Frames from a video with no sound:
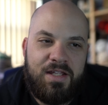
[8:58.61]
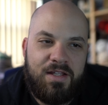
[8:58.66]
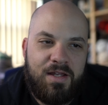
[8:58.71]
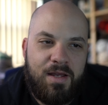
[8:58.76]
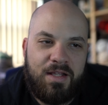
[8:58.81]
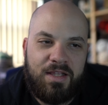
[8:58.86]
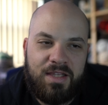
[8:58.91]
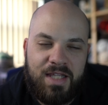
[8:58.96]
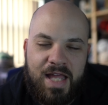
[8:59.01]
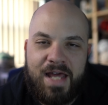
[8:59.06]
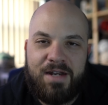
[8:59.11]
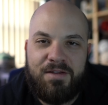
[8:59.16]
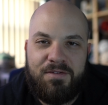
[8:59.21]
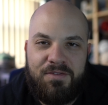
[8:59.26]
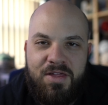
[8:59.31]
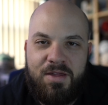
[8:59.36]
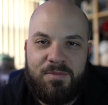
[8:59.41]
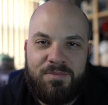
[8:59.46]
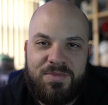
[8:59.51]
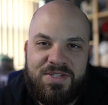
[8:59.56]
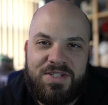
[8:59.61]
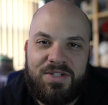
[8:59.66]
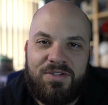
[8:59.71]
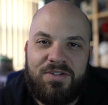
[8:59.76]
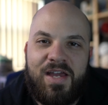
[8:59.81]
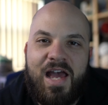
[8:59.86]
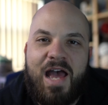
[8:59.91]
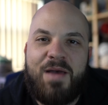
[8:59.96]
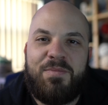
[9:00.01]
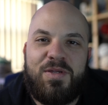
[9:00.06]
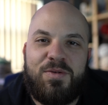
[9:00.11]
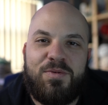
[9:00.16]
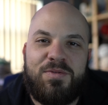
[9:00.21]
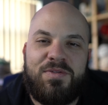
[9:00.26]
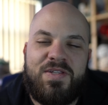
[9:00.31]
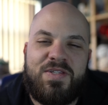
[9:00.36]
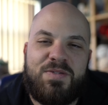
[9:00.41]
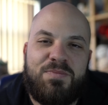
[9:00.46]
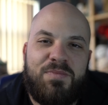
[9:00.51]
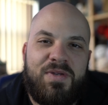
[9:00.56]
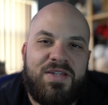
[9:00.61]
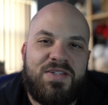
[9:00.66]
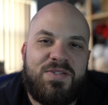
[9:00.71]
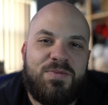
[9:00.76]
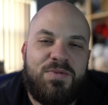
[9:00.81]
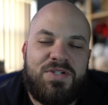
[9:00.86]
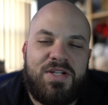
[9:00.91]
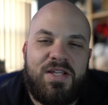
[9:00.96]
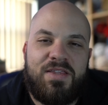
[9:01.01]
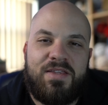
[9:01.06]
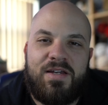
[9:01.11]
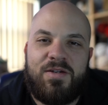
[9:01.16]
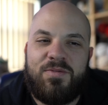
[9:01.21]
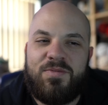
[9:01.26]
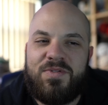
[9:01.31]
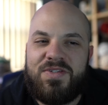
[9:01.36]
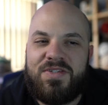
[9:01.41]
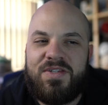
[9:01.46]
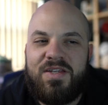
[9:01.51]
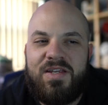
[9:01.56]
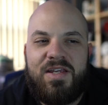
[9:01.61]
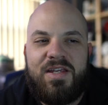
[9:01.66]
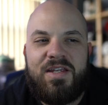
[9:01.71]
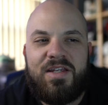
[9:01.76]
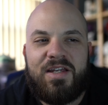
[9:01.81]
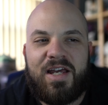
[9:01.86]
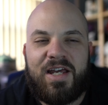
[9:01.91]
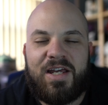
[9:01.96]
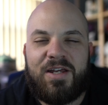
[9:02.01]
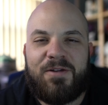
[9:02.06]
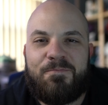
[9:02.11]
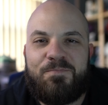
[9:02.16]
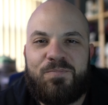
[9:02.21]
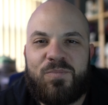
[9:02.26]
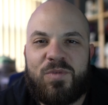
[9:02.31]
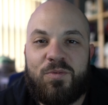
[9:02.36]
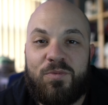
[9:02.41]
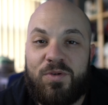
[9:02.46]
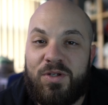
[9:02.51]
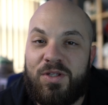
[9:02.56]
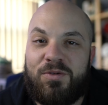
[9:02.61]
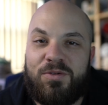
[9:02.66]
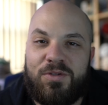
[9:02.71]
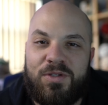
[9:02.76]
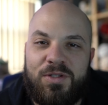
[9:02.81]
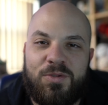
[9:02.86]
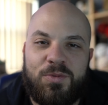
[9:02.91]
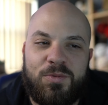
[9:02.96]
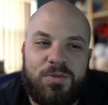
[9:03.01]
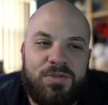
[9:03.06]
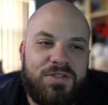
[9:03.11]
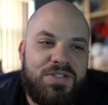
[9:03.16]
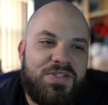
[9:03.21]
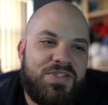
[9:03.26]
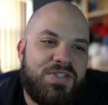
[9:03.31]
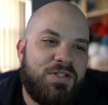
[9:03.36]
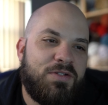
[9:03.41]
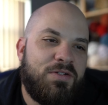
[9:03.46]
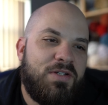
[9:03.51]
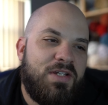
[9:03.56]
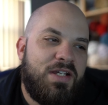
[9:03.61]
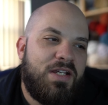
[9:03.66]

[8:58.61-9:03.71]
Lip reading: a lot of them still got me with this mix, which I thought was really, really cool. So